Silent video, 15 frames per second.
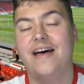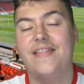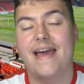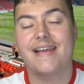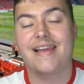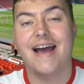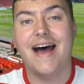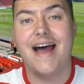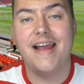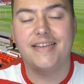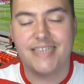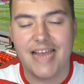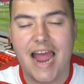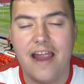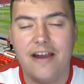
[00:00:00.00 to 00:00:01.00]
there,
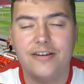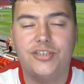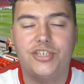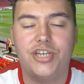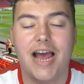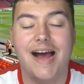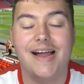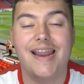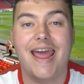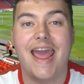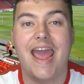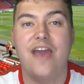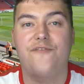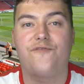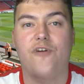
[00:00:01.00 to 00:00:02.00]
guys, Aaron Challoner
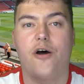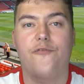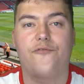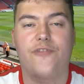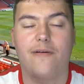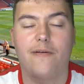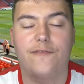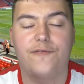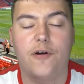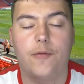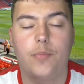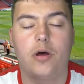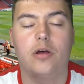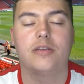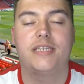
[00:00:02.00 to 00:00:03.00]
here from Throwing
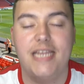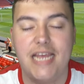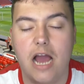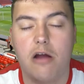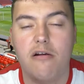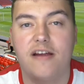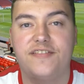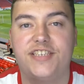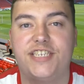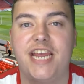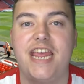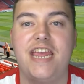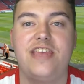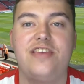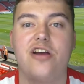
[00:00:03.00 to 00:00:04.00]
Football, D R F
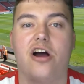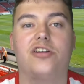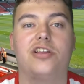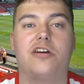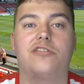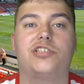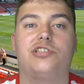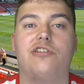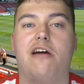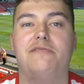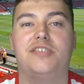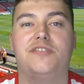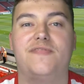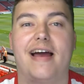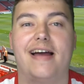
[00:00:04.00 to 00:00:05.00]
C, your Dogs
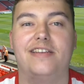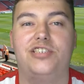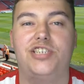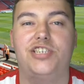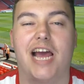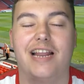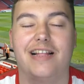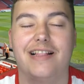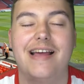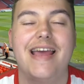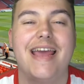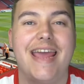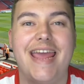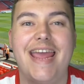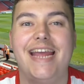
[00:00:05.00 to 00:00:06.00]
Drivers fan channel.
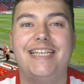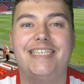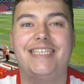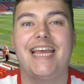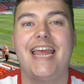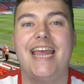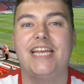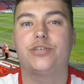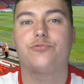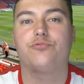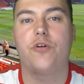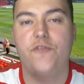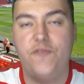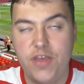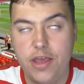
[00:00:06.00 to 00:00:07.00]
It is
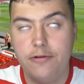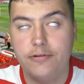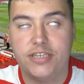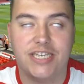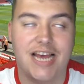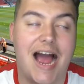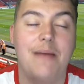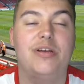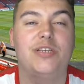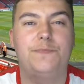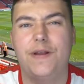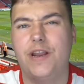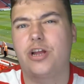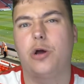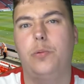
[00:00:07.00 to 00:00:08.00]
review time. It's
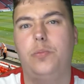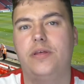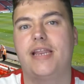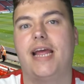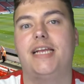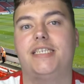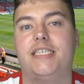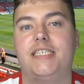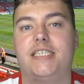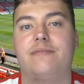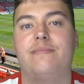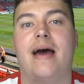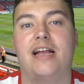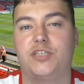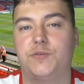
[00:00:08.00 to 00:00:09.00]
been a couple of days since the
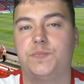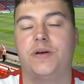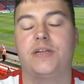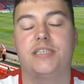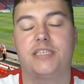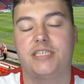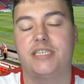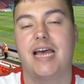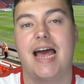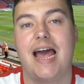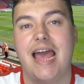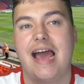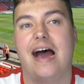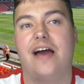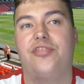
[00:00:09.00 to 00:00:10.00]
match, but uh,
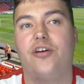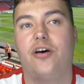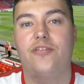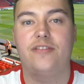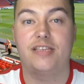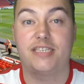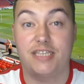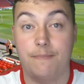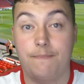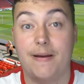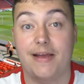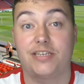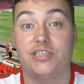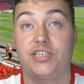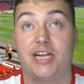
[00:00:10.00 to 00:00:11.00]
I thought this is the
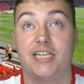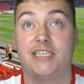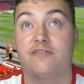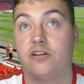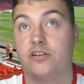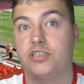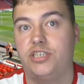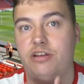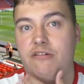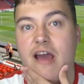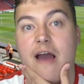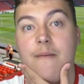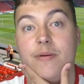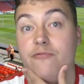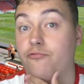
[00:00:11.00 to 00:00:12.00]
best chance I've got to do it.
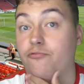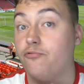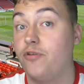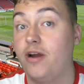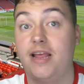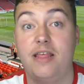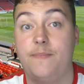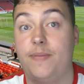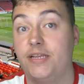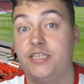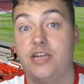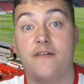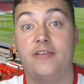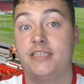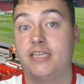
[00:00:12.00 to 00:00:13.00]
I've been really
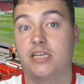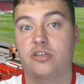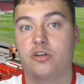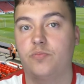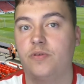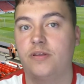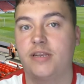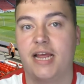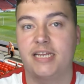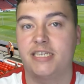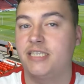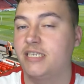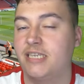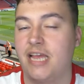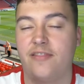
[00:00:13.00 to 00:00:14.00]
busy over this last couple of
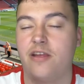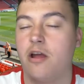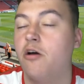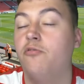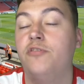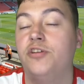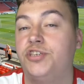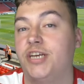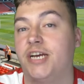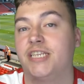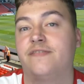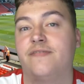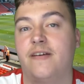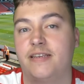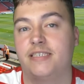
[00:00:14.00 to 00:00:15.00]
days. This is like the only
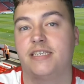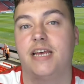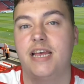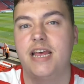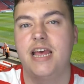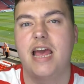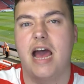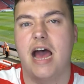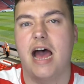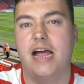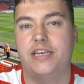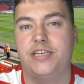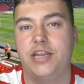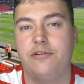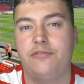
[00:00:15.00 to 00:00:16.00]
chance I've had to
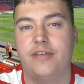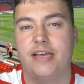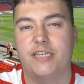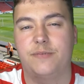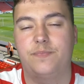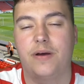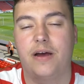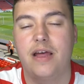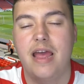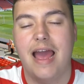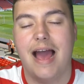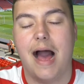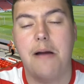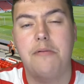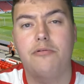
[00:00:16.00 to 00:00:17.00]
uh, do this, but
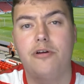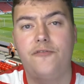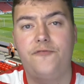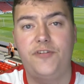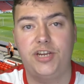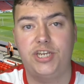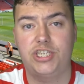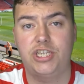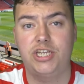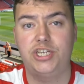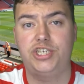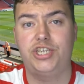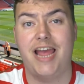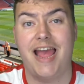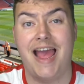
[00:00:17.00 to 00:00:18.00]
I'm going to officially
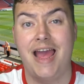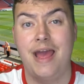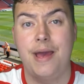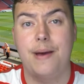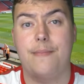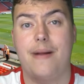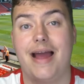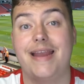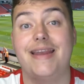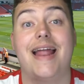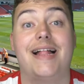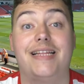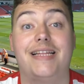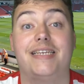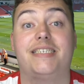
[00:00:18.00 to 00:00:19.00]
share my
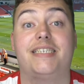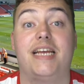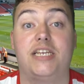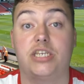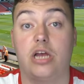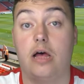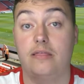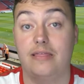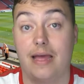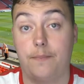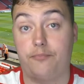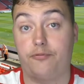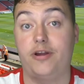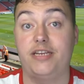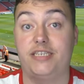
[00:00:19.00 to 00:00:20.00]
analysis on
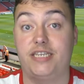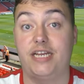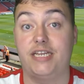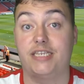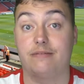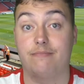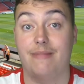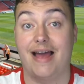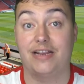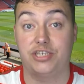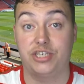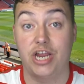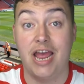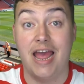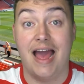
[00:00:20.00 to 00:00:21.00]
that pre-season
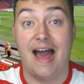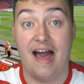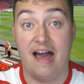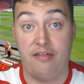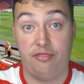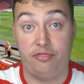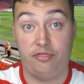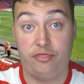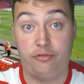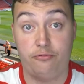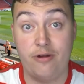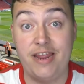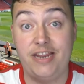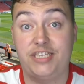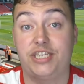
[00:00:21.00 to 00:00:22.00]
match. Uh,
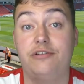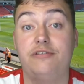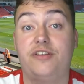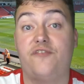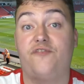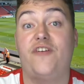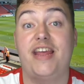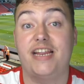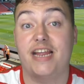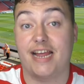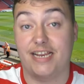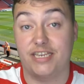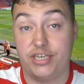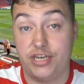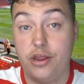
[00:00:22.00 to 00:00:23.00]
three two defeat
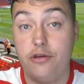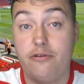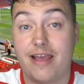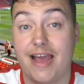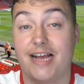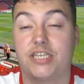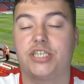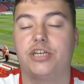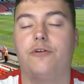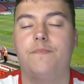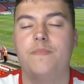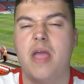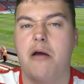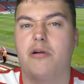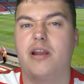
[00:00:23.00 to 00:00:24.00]
against
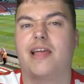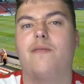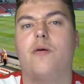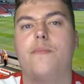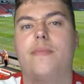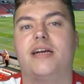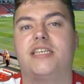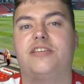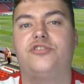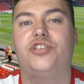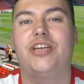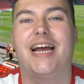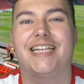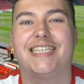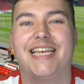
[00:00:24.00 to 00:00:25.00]
Newcastle. I want to give a massive
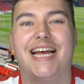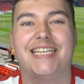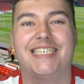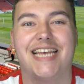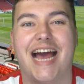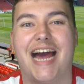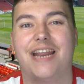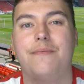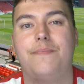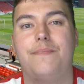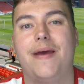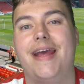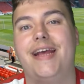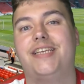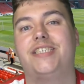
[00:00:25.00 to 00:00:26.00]
shout out to Adam
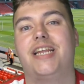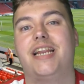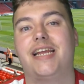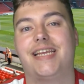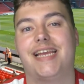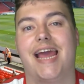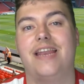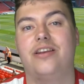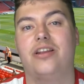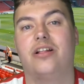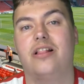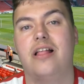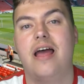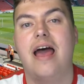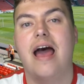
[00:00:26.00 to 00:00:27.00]
Pearson and Kendall,